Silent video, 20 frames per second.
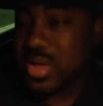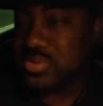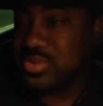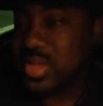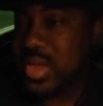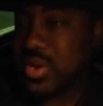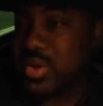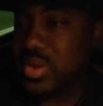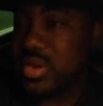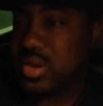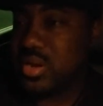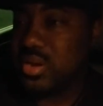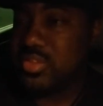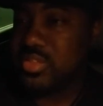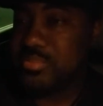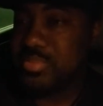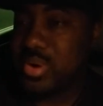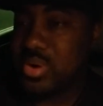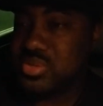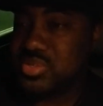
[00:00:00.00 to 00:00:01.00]
was angry at
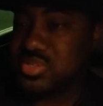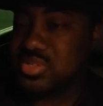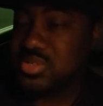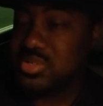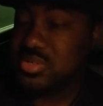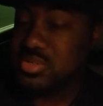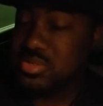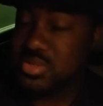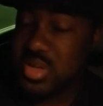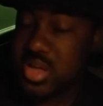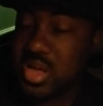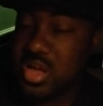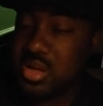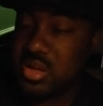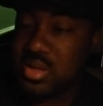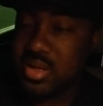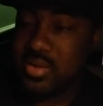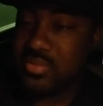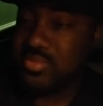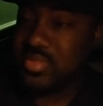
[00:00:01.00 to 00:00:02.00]
another person? Nah.
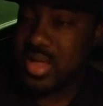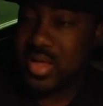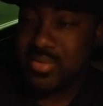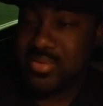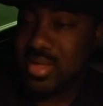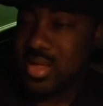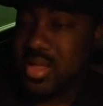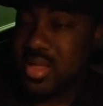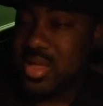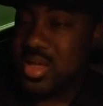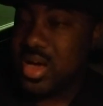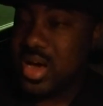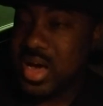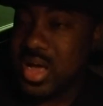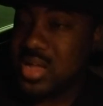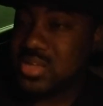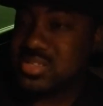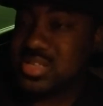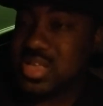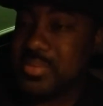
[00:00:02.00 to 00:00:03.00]

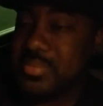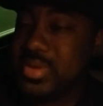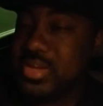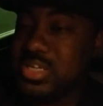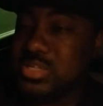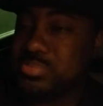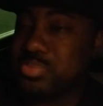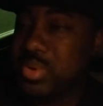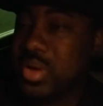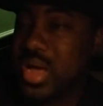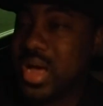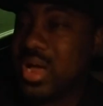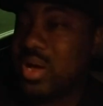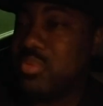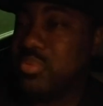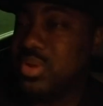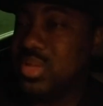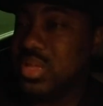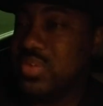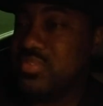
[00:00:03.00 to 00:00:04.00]
Honestly, I'm at this point, I
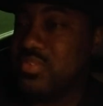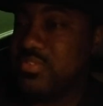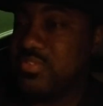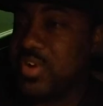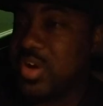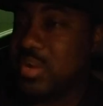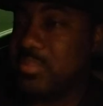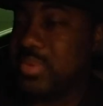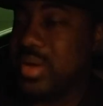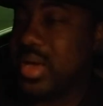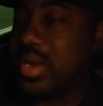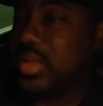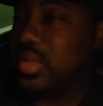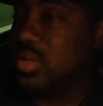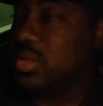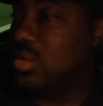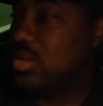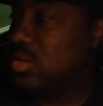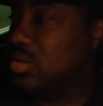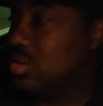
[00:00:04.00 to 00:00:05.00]
don't really give a fuck about it.
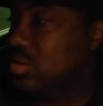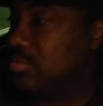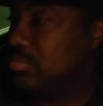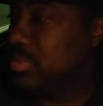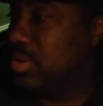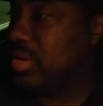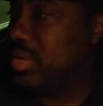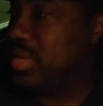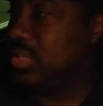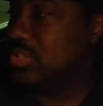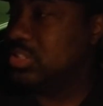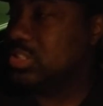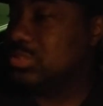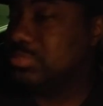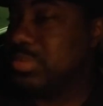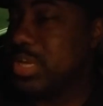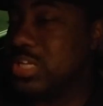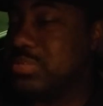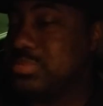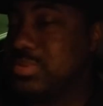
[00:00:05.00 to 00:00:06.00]
But it just
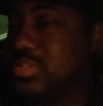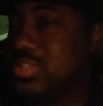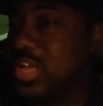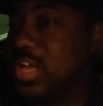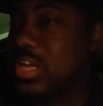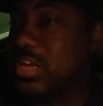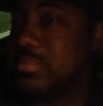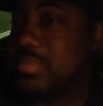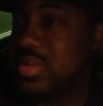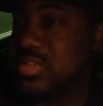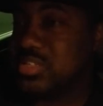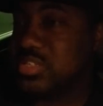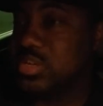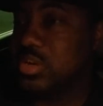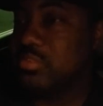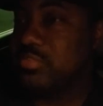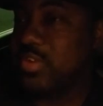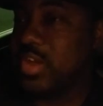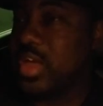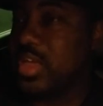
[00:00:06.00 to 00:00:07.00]
makes me think to
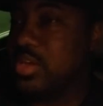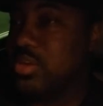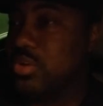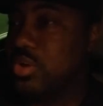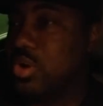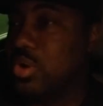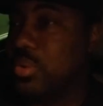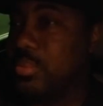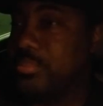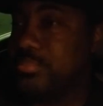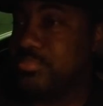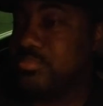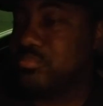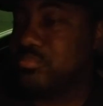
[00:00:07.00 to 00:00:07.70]
myself, like, you know,